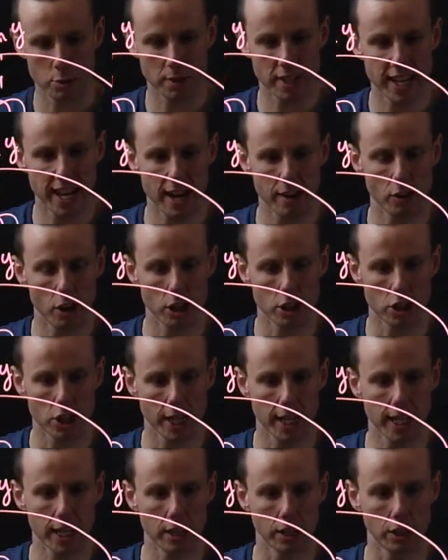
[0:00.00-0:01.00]
get around to
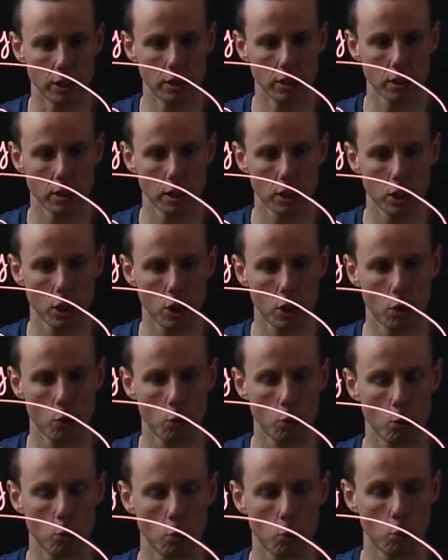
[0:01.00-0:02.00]
here,
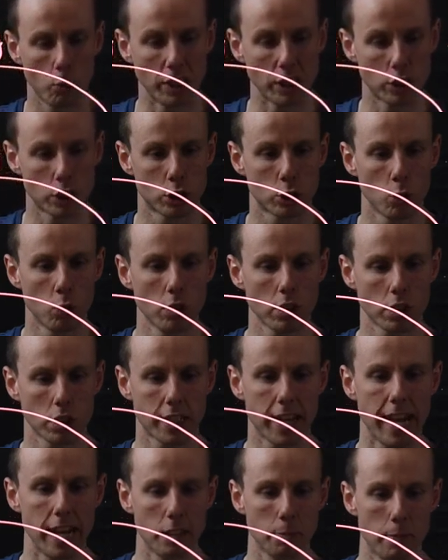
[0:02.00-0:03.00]
we don't
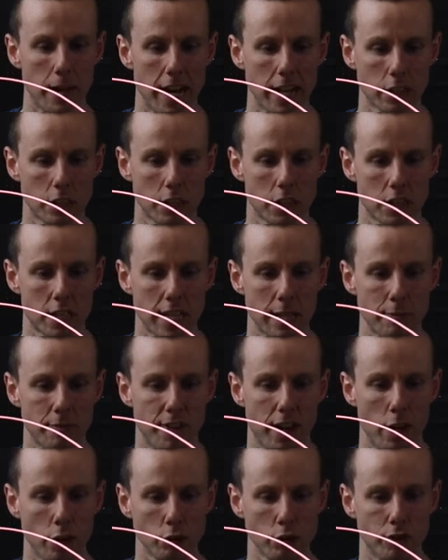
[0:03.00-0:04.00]
get back to the same
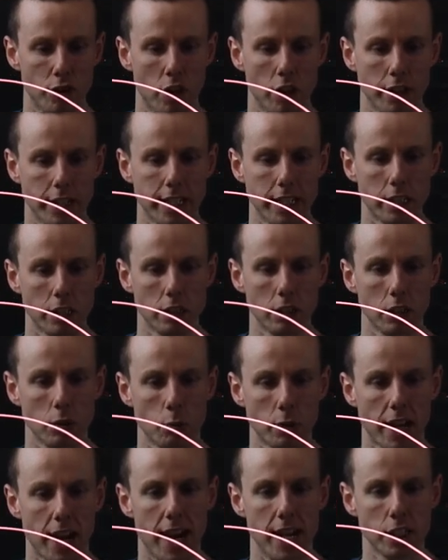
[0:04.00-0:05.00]
value of r here,
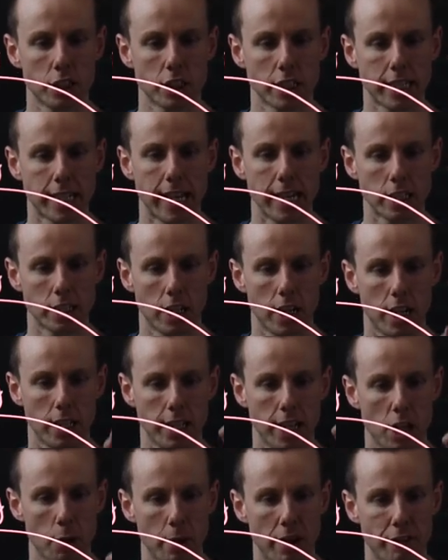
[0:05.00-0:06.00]
we actually get it a
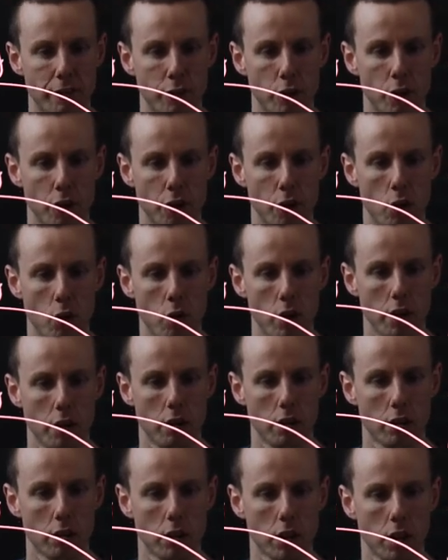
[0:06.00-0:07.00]
little bit further on.
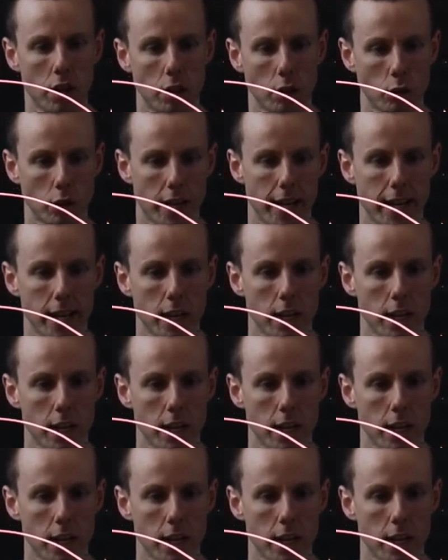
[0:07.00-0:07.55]
Okay,